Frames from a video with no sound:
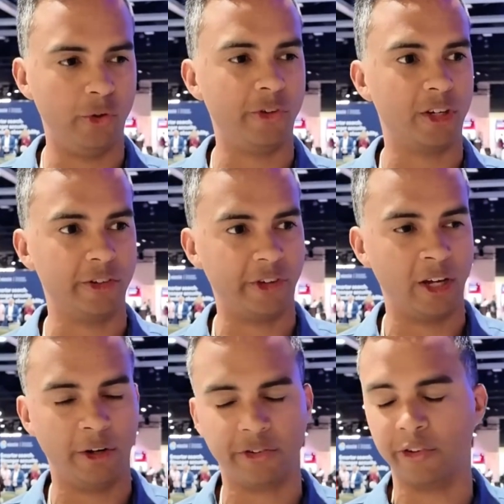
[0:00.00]
using
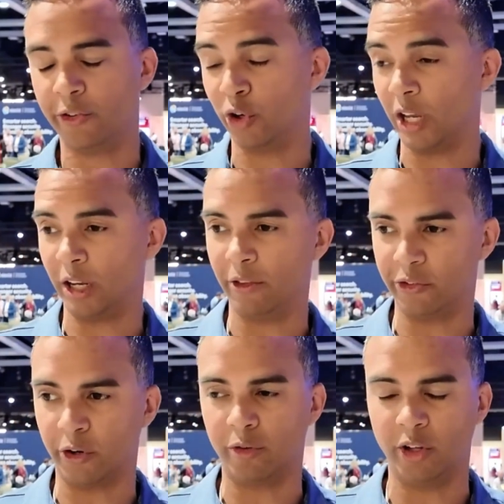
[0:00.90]
containers and still getting the
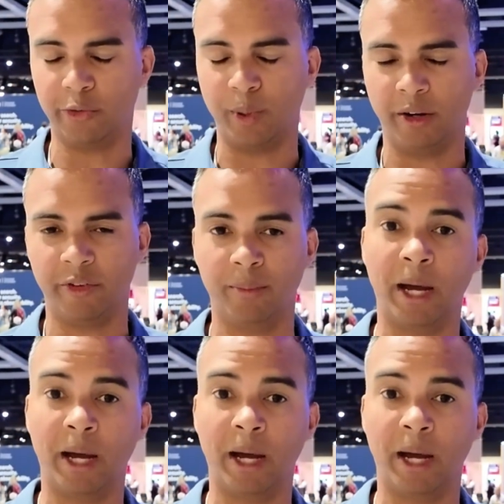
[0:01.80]
serverless benefit.